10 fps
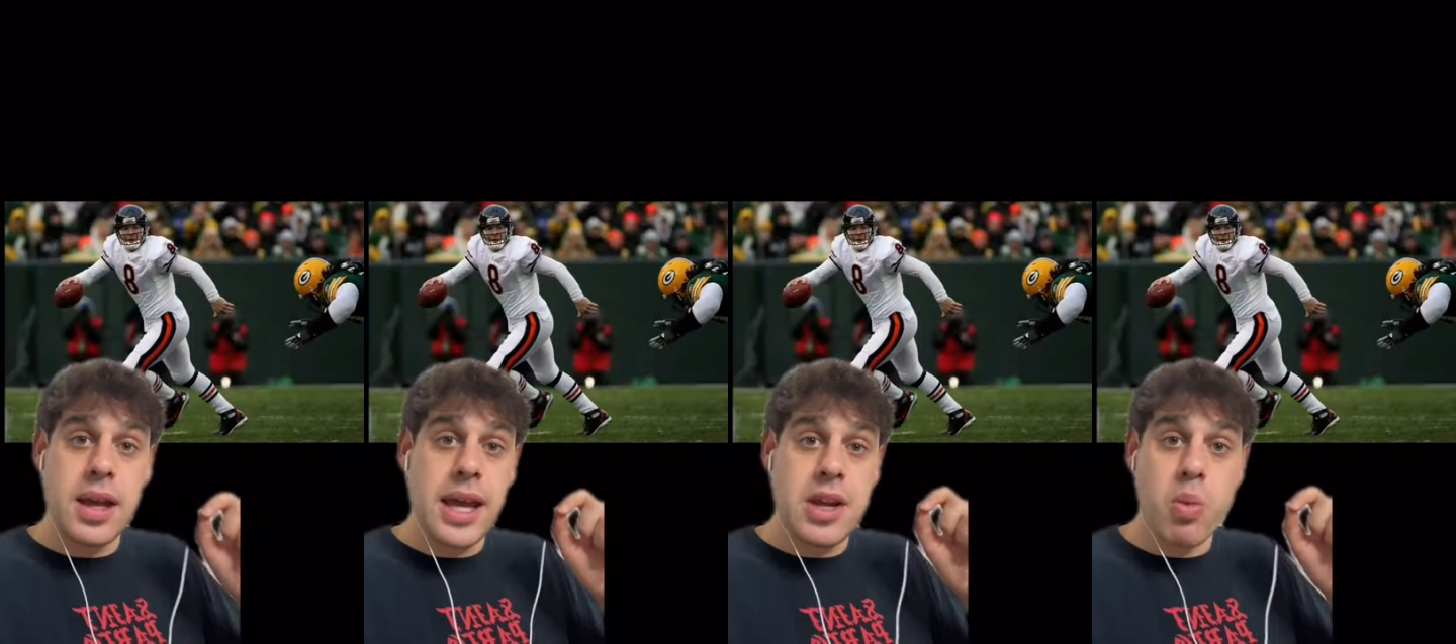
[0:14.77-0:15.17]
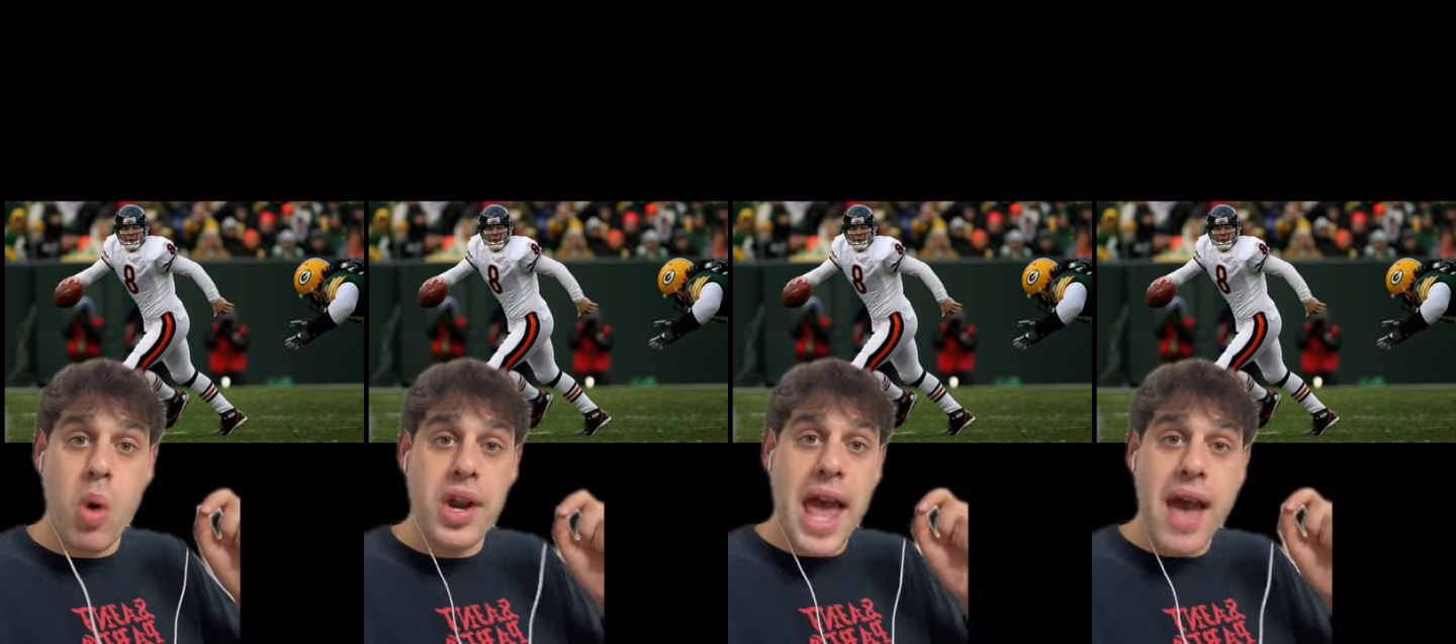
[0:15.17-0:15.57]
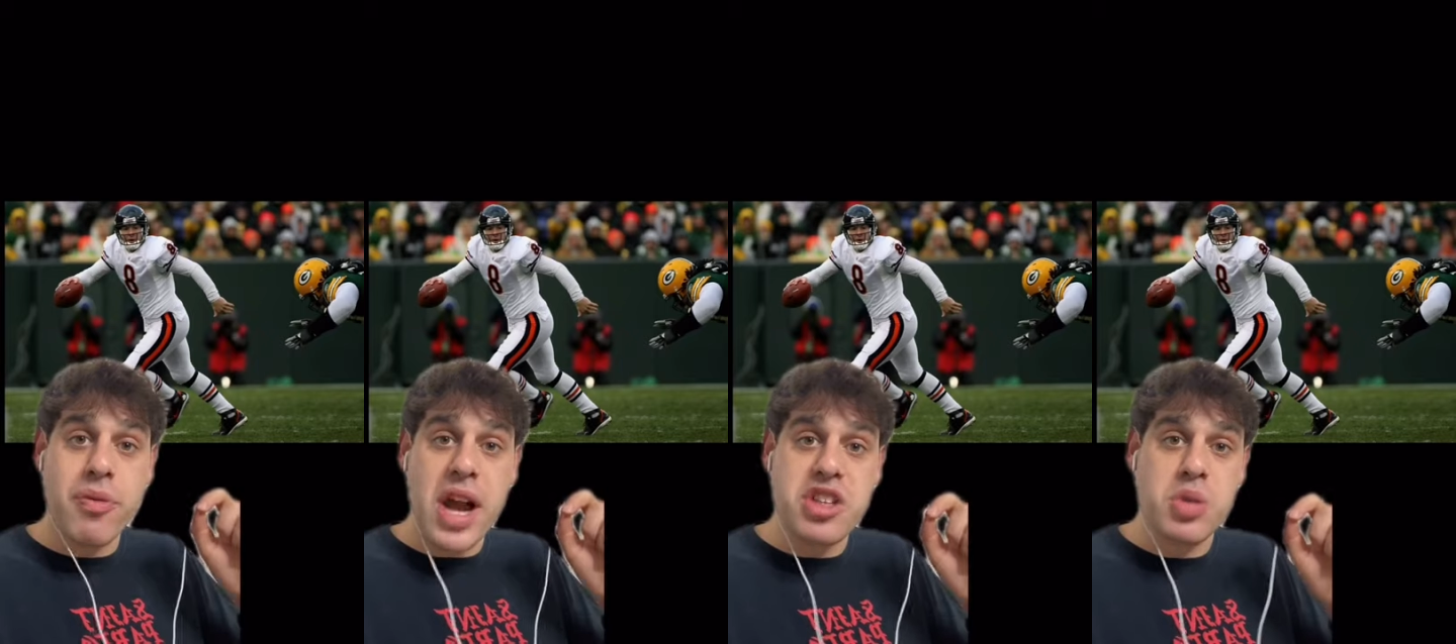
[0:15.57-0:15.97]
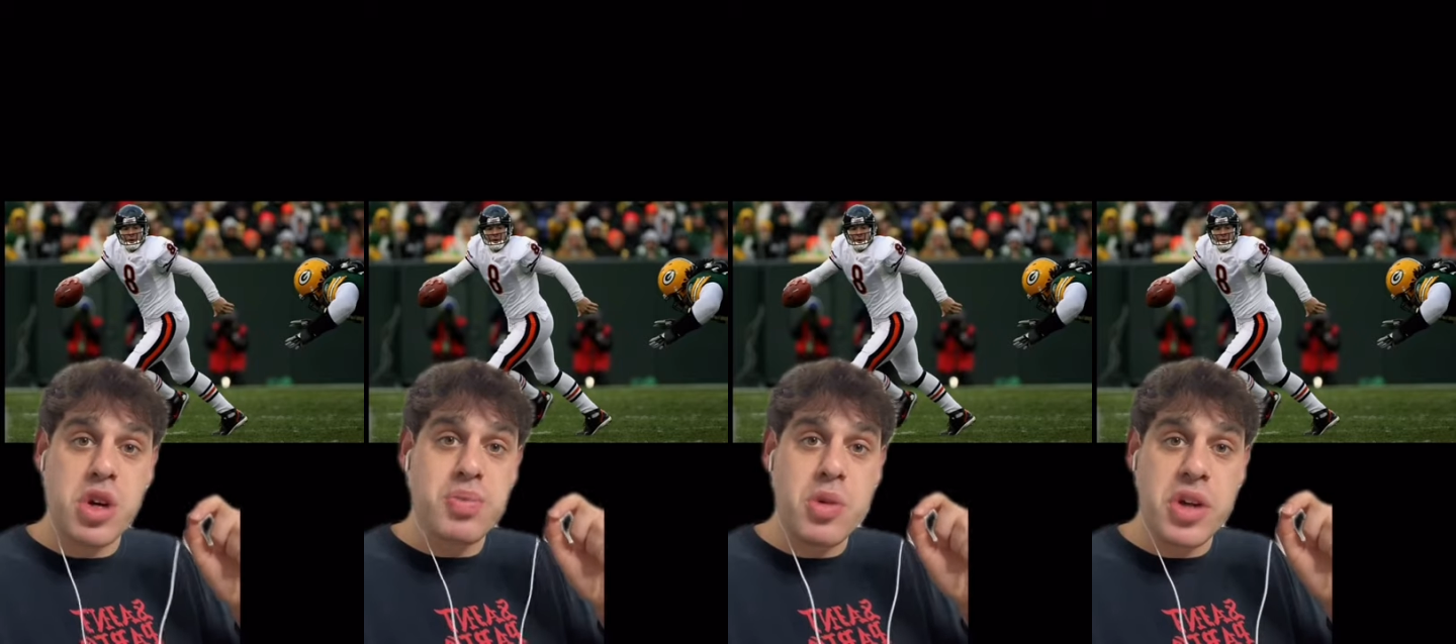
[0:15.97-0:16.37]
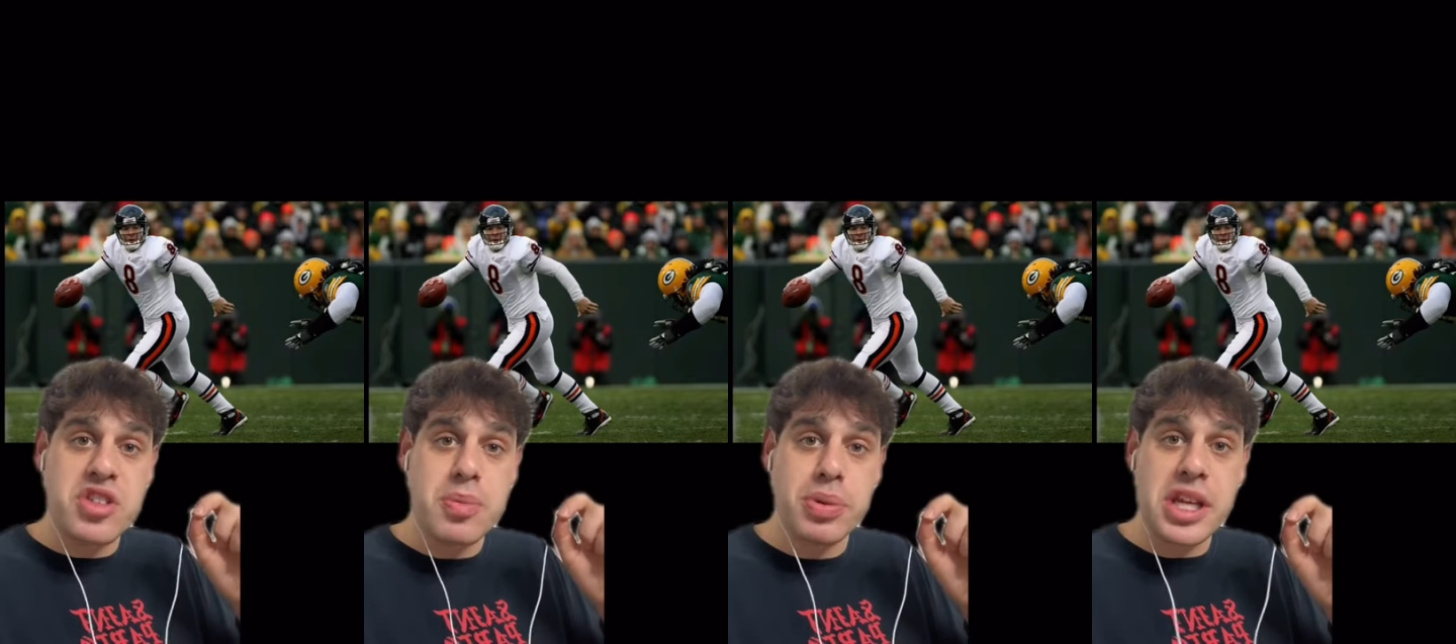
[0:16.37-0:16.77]
In one half, Rex Grossman once
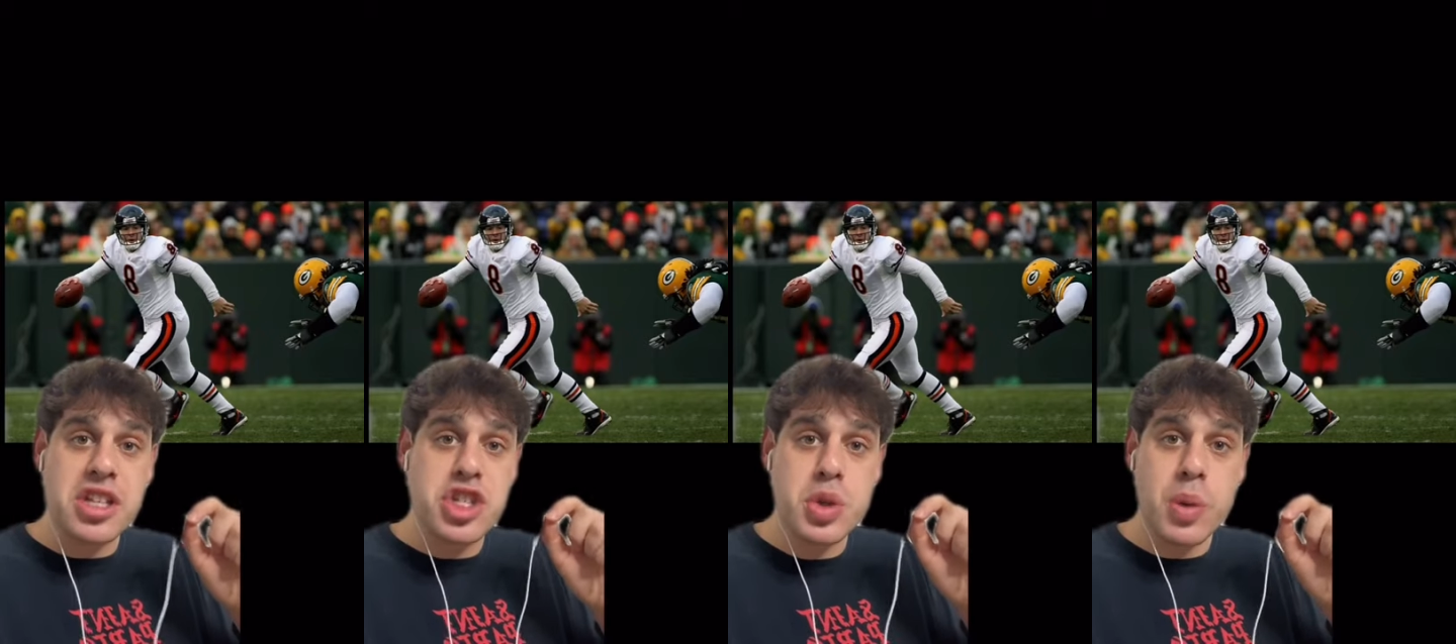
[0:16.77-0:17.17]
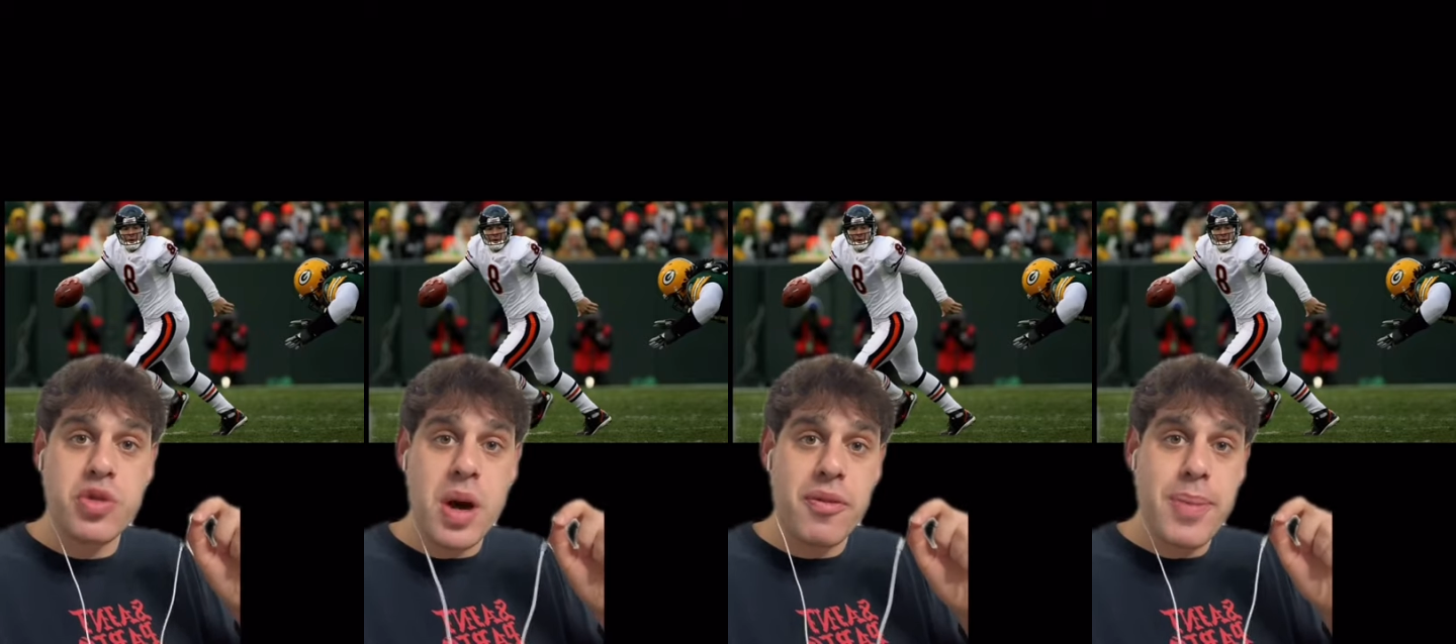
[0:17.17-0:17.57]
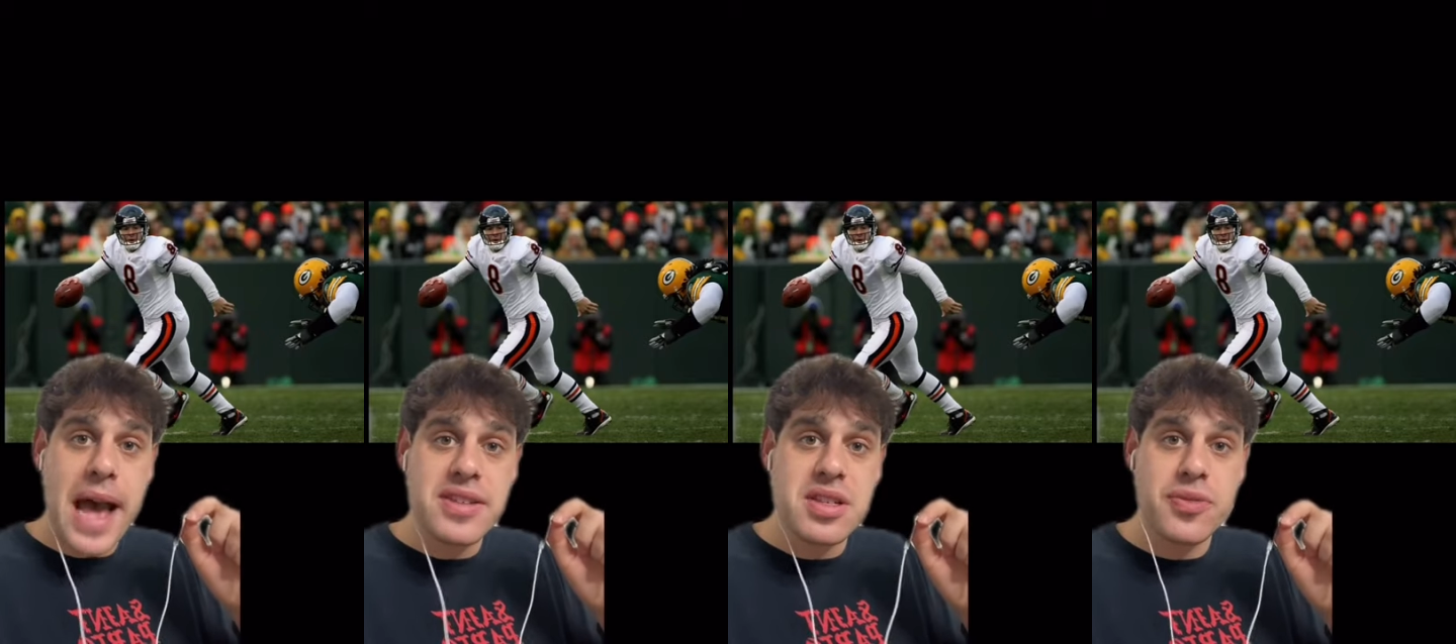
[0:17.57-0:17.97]
completed 2 of 12 passes